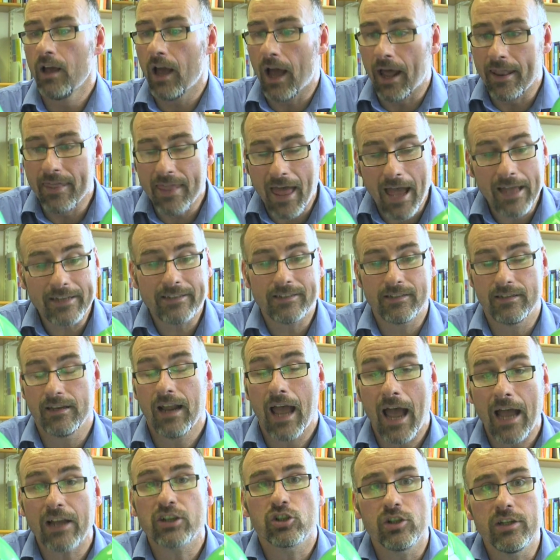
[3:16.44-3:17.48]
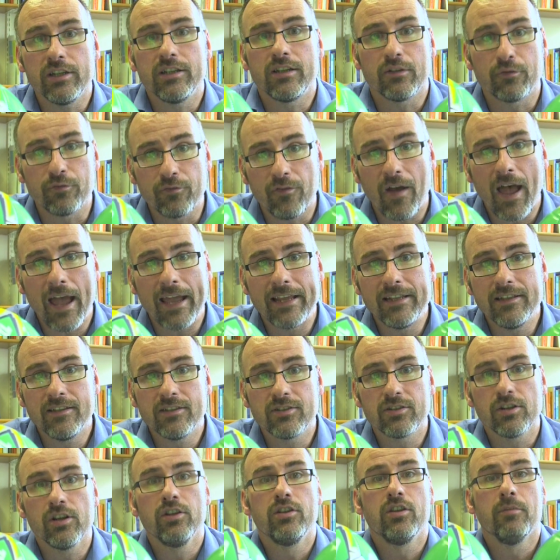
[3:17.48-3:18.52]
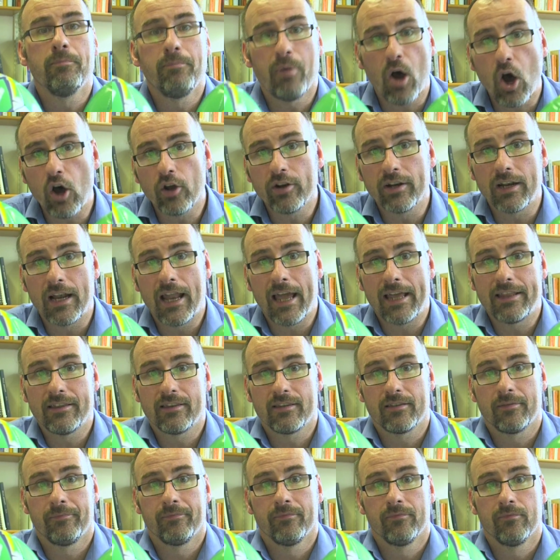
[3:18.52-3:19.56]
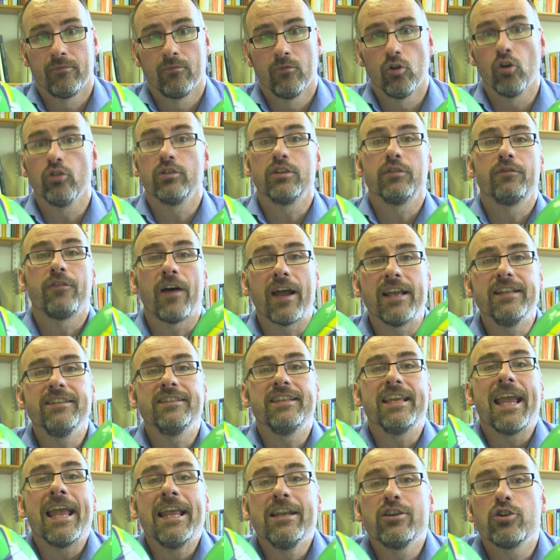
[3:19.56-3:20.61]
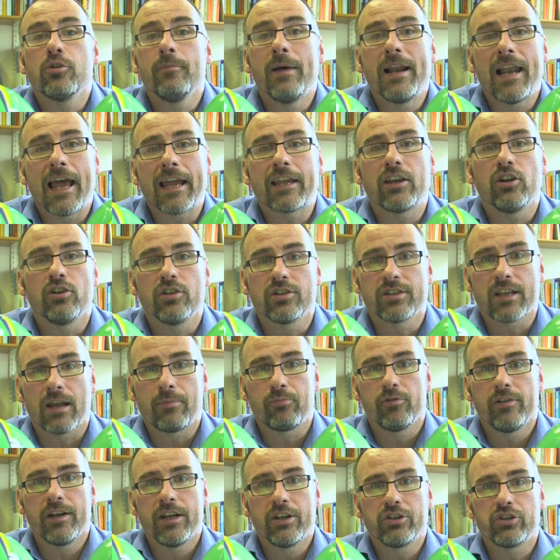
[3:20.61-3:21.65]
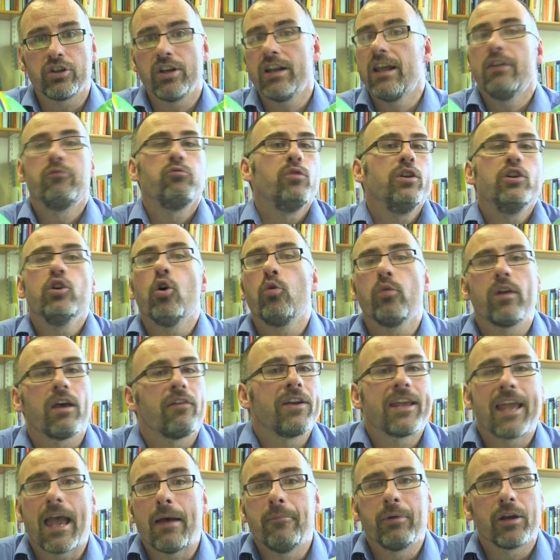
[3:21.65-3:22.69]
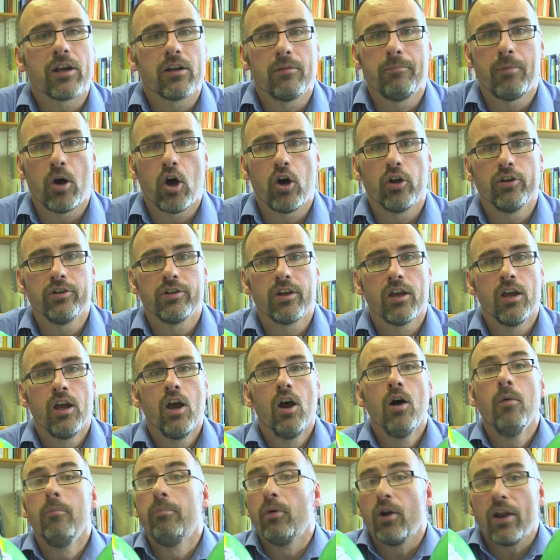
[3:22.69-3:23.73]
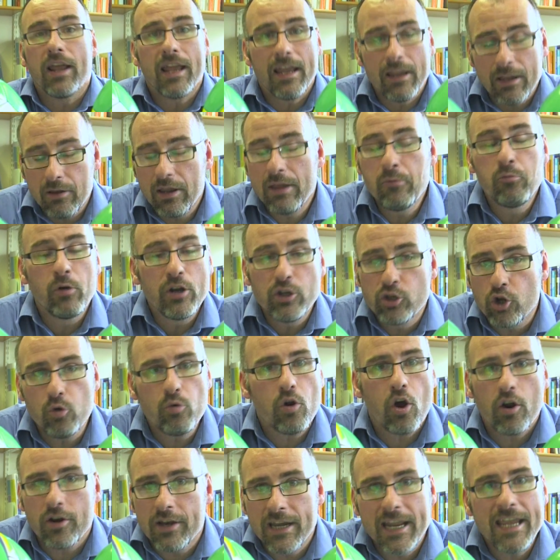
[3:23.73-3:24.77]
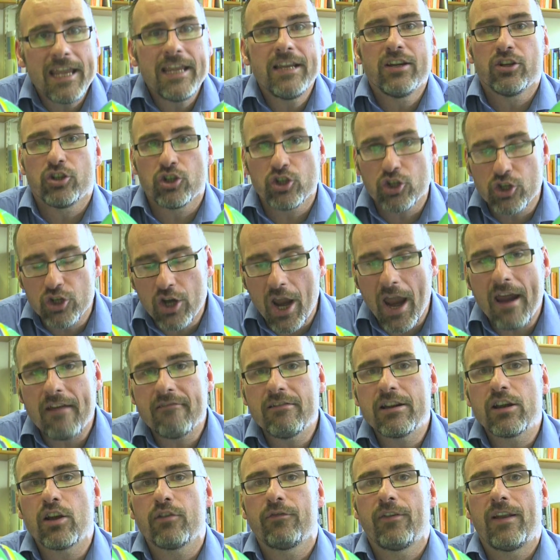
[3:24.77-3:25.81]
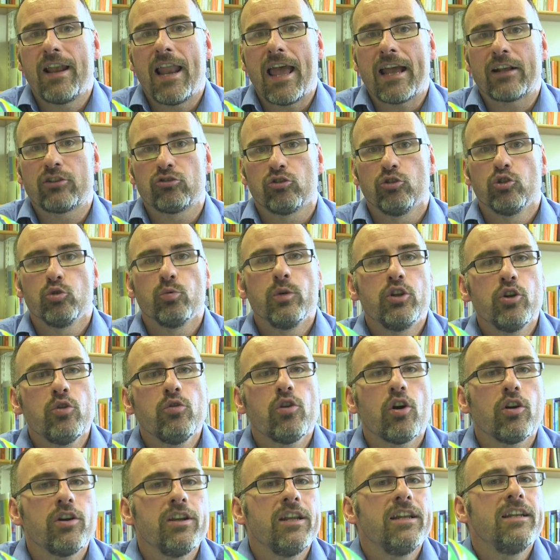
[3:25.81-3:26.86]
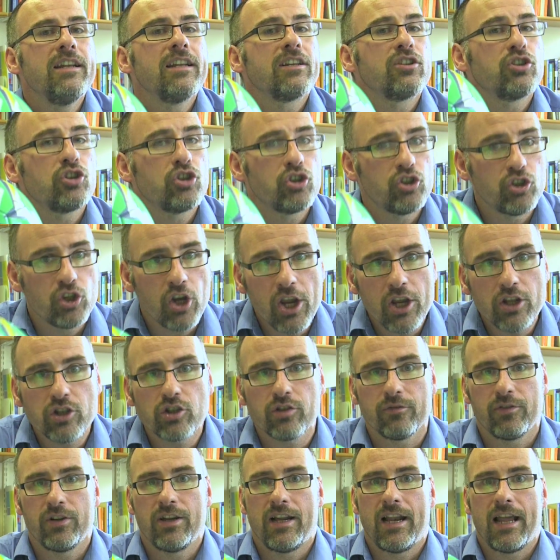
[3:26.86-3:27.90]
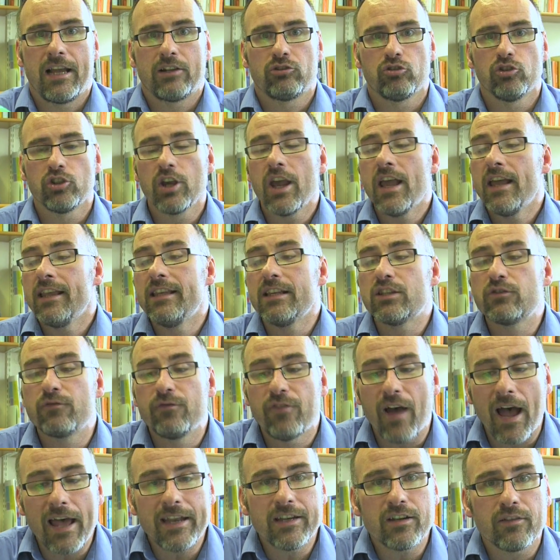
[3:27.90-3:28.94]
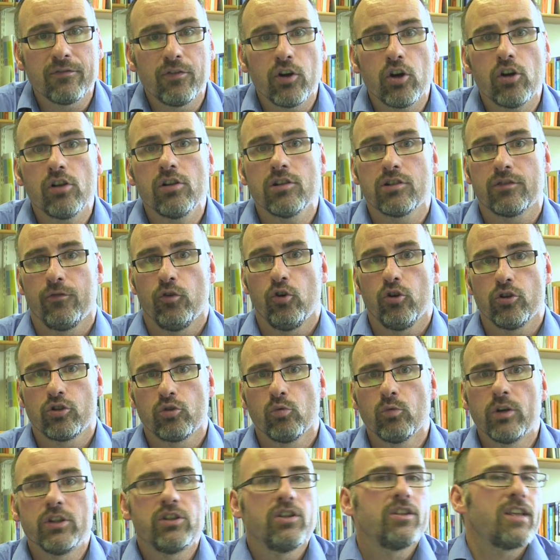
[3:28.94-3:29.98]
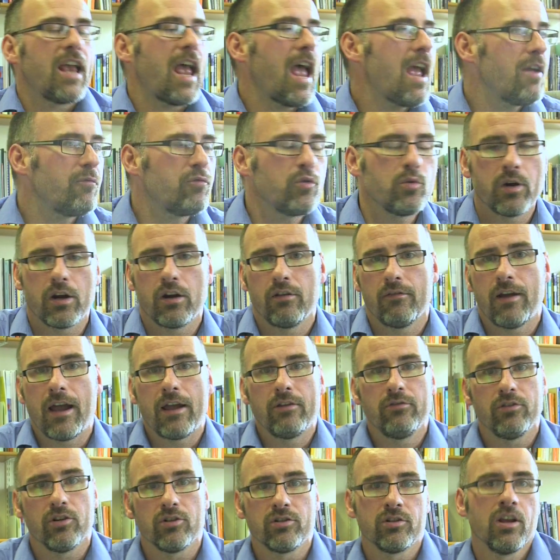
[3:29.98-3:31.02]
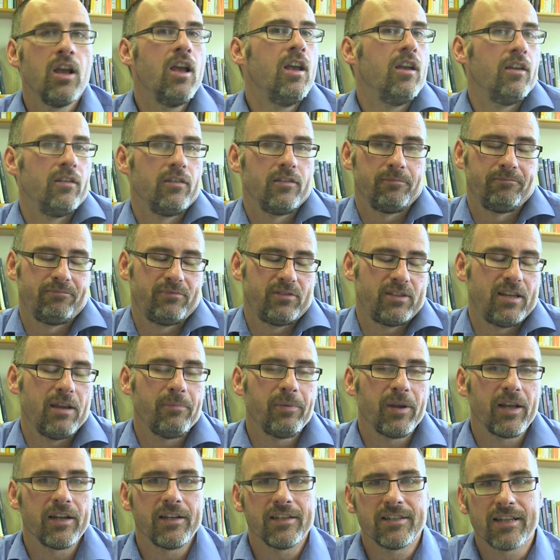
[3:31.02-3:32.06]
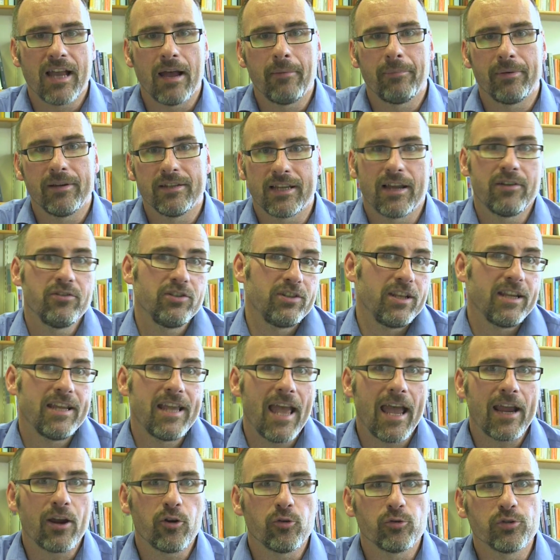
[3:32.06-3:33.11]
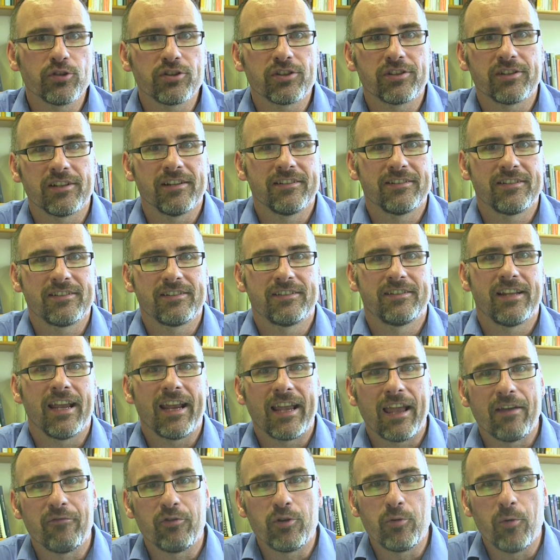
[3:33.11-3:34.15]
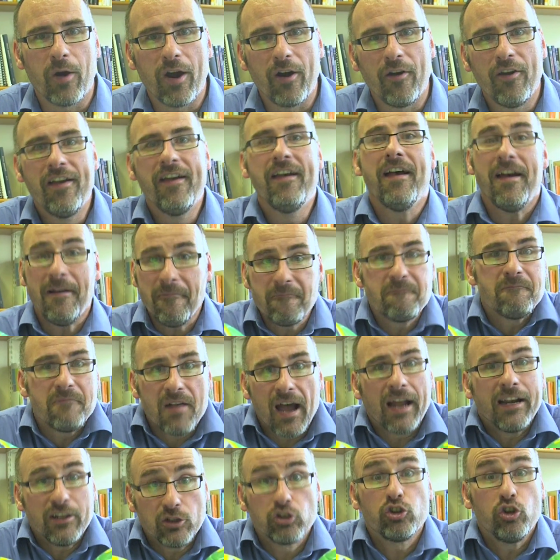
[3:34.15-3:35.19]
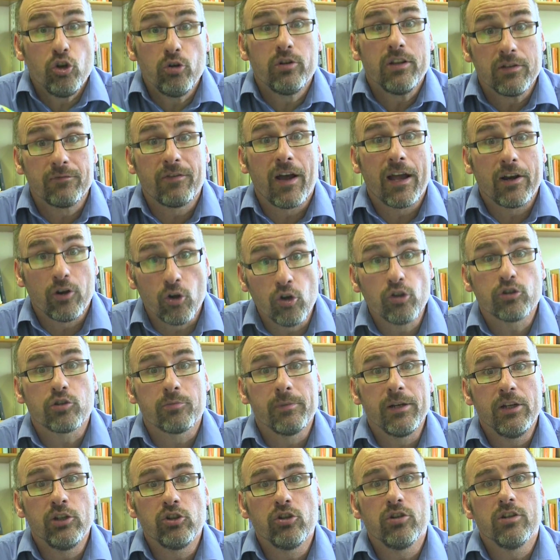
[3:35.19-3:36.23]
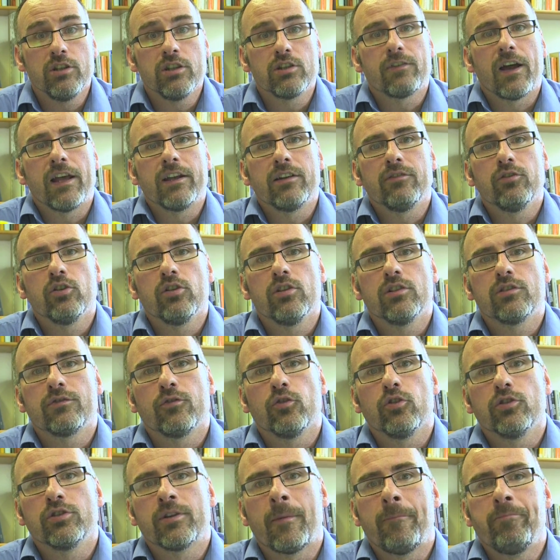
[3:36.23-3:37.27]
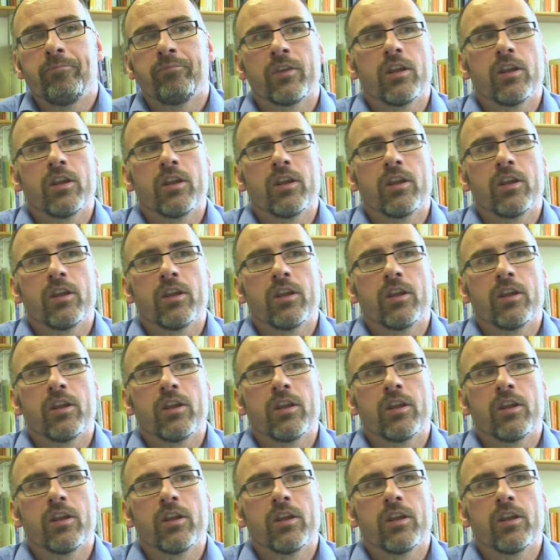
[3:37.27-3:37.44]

And that actually defines the bond length or defines the intermolecular separation if we don't have a chemical bond we do not need a sharing of electrons. We do not need an exchange of an electrons. This van der Waals force, which is everywhere around us, the typical example is how does the gecko st uh, stick everywhere? And it's due to the van, ultimately due to this van der Waals force.